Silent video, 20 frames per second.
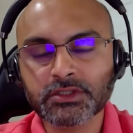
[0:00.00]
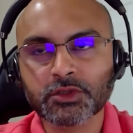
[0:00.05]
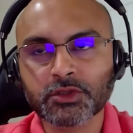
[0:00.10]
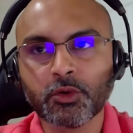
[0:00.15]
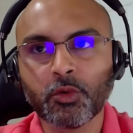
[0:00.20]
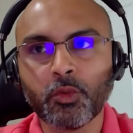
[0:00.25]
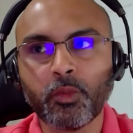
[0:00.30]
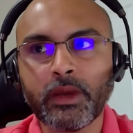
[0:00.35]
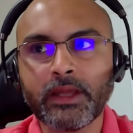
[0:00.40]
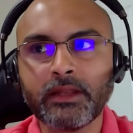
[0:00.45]

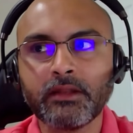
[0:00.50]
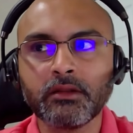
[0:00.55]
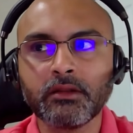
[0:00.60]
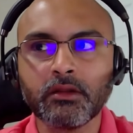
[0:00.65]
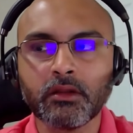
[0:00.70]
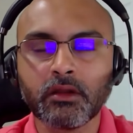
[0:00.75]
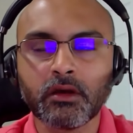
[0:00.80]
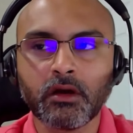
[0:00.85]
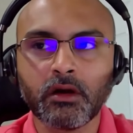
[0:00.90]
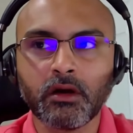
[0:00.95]
So
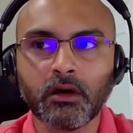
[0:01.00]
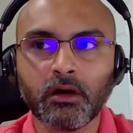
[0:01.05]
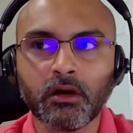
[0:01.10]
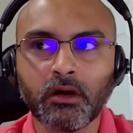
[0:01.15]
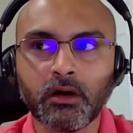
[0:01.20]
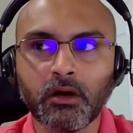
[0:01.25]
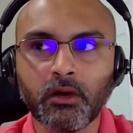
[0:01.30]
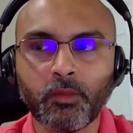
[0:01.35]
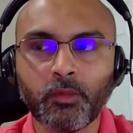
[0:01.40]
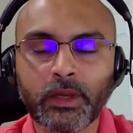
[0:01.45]
when
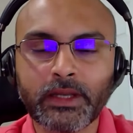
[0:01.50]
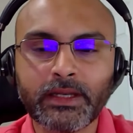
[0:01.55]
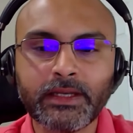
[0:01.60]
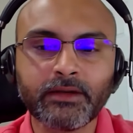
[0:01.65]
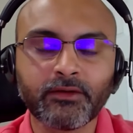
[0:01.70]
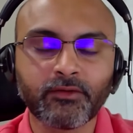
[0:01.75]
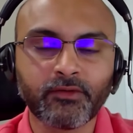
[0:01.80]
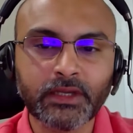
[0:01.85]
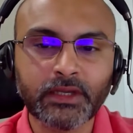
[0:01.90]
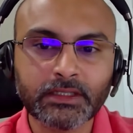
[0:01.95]

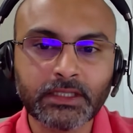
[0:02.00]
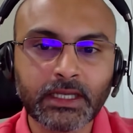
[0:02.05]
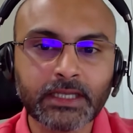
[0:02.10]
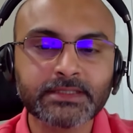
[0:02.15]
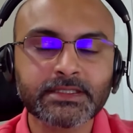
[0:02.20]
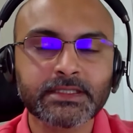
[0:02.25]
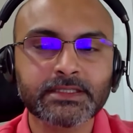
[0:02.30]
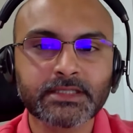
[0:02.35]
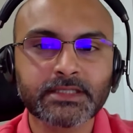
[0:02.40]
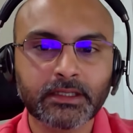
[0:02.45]
it
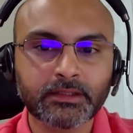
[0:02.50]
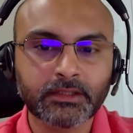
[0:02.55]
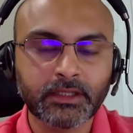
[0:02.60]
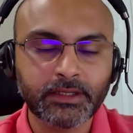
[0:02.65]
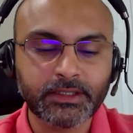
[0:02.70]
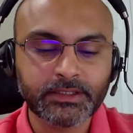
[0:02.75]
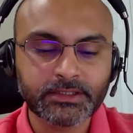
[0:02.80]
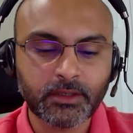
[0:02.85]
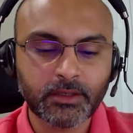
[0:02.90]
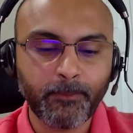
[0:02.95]
realizes that
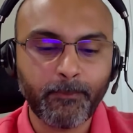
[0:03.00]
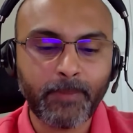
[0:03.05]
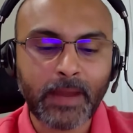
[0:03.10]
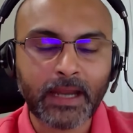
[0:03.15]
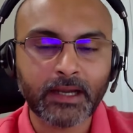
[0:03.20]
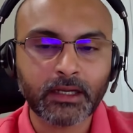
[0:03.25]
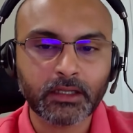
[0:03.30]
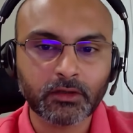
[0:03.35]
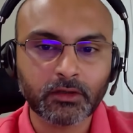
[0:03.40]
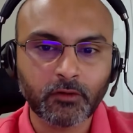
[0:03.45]
there is a
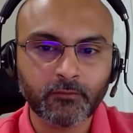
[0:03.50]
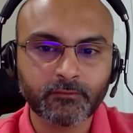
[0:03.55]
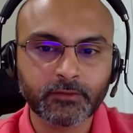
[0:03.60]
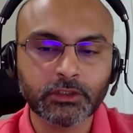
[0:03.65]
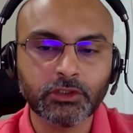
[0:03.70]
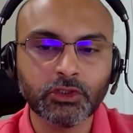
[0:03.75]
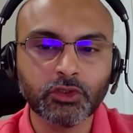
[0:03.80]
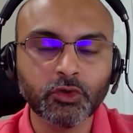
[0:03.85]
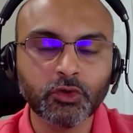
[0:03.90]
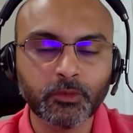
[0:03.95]
pattern of
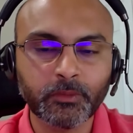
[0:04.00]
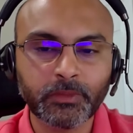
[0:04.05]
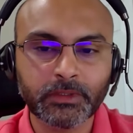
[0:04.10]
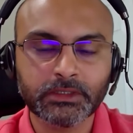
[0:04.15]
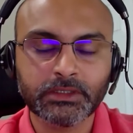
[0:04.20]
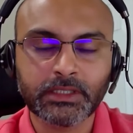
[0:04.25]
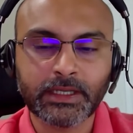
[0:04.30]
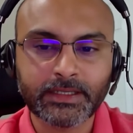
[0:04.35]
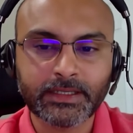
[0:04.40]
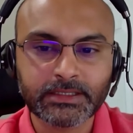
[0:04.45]
the loop
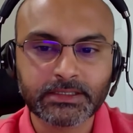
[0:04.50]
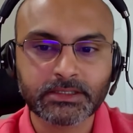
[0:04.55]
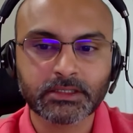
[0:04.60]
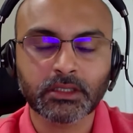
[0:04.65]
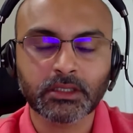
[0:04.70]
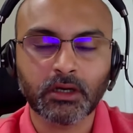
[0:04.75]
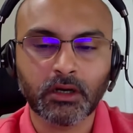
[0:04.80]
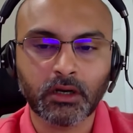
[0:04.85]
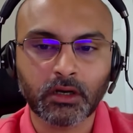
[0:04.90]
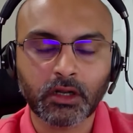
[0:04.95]
that
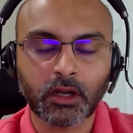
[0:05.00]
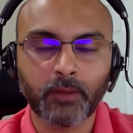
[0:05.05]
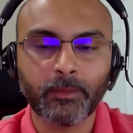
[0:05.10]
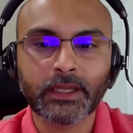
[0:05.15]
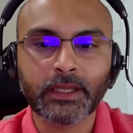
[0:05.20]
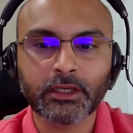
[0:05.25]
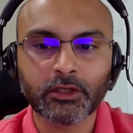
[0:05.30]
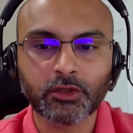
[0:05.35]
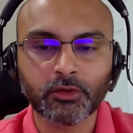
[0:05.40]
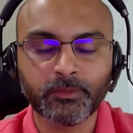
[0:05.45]
is
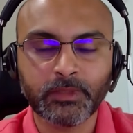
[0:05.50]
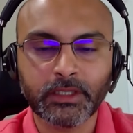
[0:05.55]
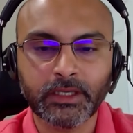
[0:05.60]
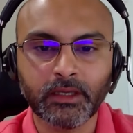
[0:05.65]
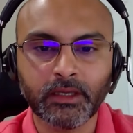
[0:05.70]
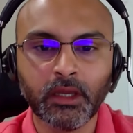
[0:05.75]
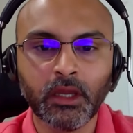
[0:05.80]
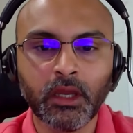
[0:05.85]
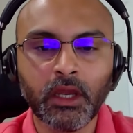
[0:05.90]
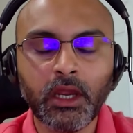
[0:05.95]
coming into
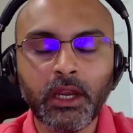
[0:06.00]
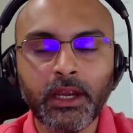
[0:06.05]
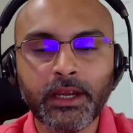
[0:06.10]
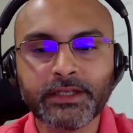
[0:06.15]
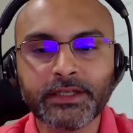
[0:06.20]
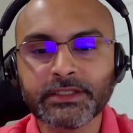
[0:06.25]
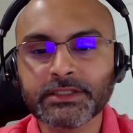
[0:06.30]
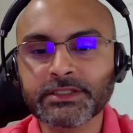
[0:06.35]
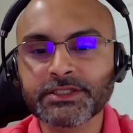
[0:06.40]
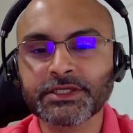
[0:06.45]
play,
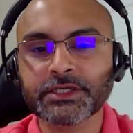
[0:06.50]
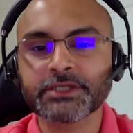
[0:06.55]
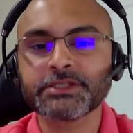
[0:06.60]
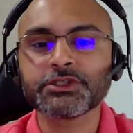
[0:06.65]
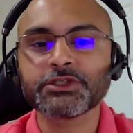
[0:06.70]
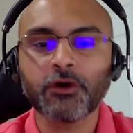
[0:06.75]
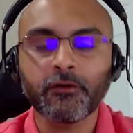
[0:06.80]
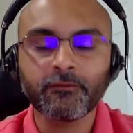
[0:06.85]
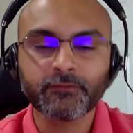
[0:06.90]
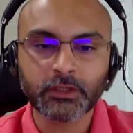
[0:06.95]
it just
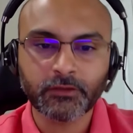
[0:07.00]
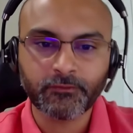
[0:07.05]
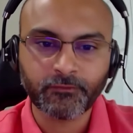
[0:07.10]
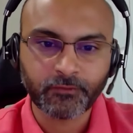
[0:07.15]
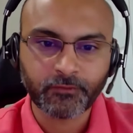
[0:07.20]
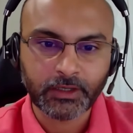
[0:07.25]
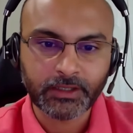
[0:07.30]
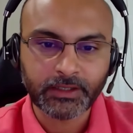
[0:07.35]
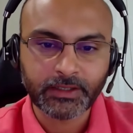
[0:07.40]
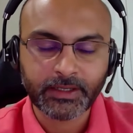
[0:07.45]
shuts off the
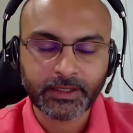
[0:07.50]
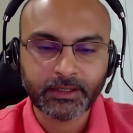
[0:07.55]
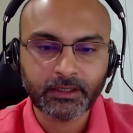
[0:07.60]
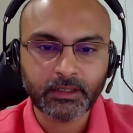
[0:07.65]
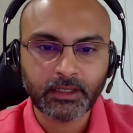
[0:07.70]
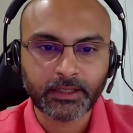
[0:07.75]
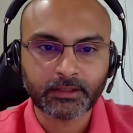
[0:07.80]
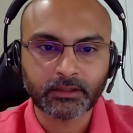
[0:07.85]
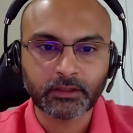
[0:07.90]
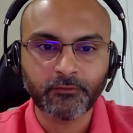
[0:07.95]
front
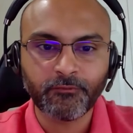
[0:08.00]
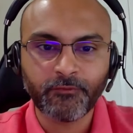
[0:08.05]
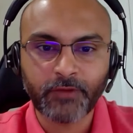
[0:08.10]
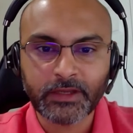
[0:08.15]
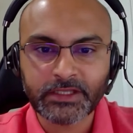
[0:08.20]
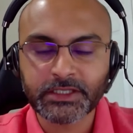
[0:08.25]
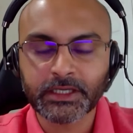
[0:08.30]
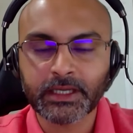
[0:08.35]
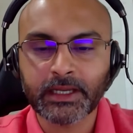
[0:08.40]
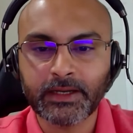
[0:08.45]
end, like the
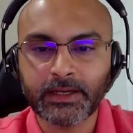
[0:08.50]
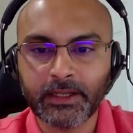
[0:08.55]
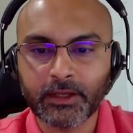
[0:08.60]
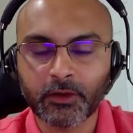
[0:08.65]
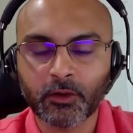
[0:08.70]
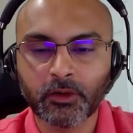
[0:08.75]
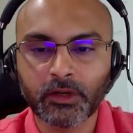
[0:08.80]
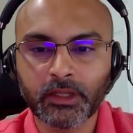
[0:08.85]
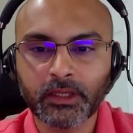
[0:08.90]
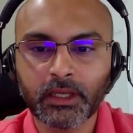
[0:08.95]
fetching and
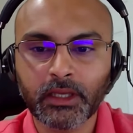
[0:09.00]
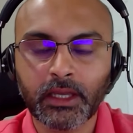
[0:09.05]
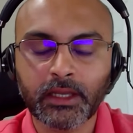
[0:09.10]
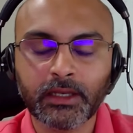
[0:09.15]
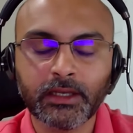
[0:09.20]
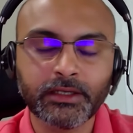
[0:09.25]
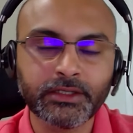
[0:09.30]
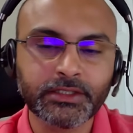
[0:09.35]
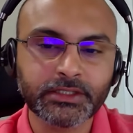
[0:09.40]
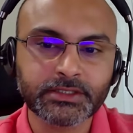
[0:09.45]
decoding,
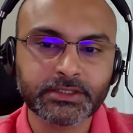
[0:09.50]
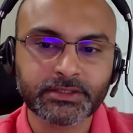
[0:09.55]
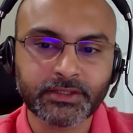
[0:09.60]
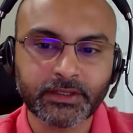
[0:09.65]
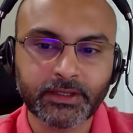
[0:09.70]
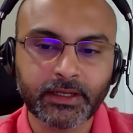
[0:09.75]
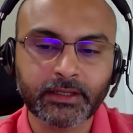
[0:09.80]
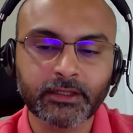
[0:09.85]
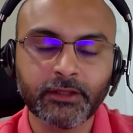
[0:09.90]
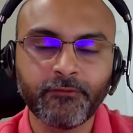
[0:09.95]
and it just
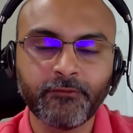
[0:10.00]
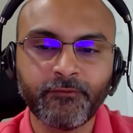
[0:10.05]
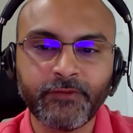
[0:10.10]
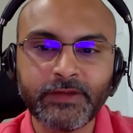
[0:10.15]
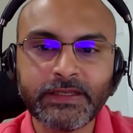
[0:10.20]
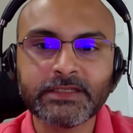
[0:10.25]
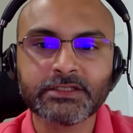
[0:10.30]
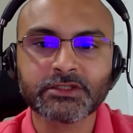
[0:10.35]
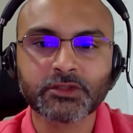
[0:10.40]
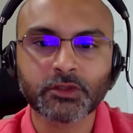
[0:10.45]
directly
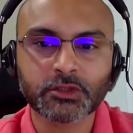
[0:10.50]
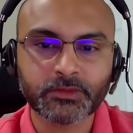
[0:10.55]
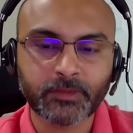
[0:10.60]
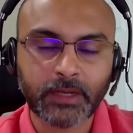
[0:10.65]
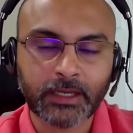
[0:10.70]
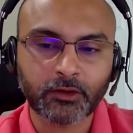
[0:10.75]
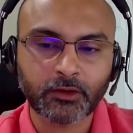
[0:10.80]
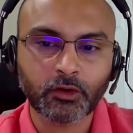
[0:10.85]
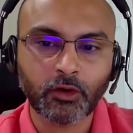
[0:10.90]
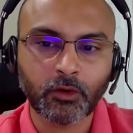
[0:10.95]
feeds those
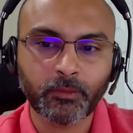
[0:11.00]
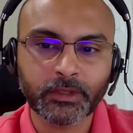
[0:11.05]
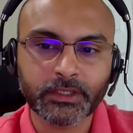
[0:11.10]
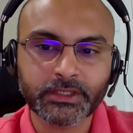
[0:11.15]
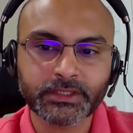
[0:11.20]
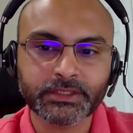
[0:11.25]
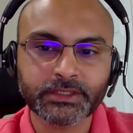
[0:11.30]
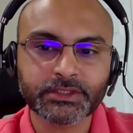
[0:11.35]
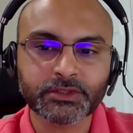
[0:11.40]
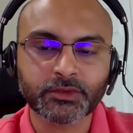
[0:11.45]
micro
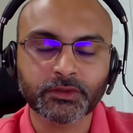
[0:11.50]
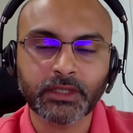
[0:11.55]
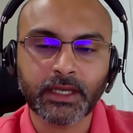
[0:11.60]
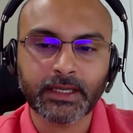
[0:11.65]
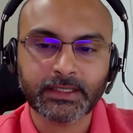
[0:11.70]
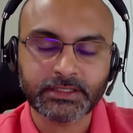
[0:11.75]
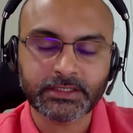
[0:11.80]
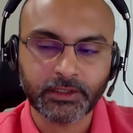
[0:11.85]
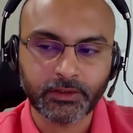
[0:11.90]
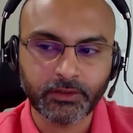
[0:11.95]
operations to
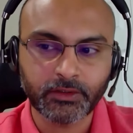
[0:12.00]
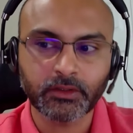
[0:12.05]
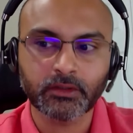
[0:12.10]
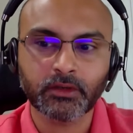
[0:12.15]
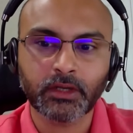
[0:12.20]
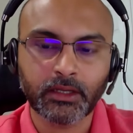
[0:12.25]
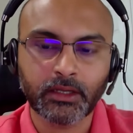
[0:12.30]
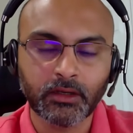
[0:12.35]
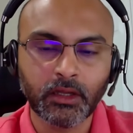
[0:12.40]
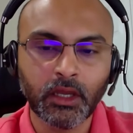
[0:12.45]
the
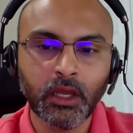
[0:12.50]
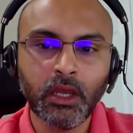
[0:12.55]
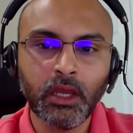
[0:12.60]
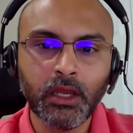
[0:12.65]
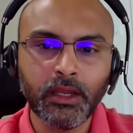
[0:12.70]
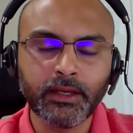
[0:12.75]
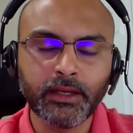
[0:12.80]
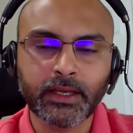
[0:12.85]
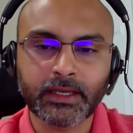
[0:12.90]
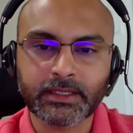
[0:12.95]
executor, and
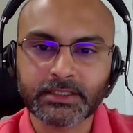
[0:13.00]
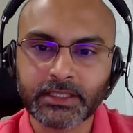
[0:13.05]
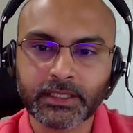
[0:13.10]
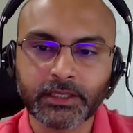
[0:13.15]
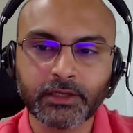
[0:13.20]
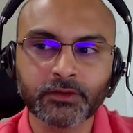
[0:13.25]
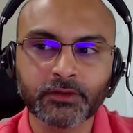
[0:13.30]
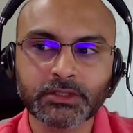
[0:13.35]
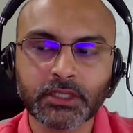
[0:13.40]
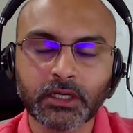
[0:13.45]
it
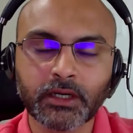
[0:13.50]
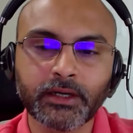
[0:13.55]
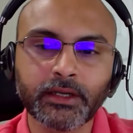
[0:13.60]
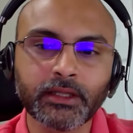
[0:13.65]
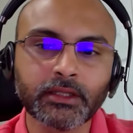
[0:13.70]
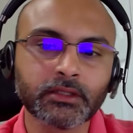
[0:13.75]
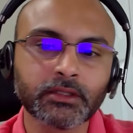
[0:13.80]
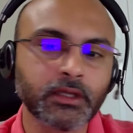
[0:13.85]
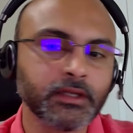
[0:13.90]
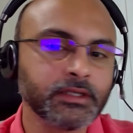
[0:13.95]
executes
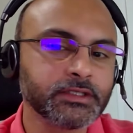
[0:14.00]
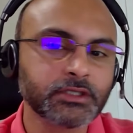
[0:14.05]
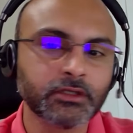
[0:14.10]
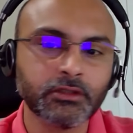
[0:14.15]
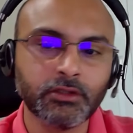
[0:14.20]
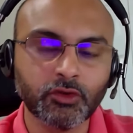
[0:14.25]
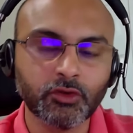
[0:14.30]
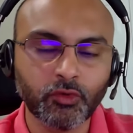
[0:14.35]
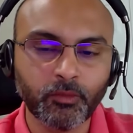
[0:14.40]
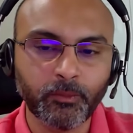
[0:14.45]
until there is
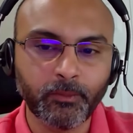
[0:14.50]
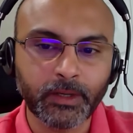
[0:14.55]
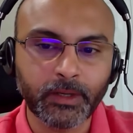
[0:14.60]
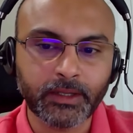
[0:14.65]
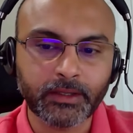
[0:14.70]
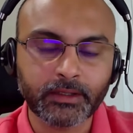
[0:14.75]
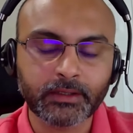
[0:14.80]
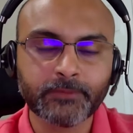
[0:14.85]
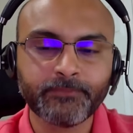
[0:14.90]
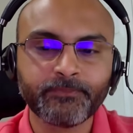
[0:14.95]
a loop
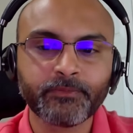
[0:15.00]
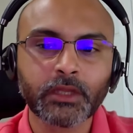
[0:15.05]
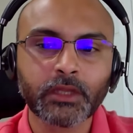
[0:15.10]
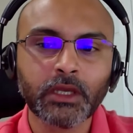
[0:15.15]
break.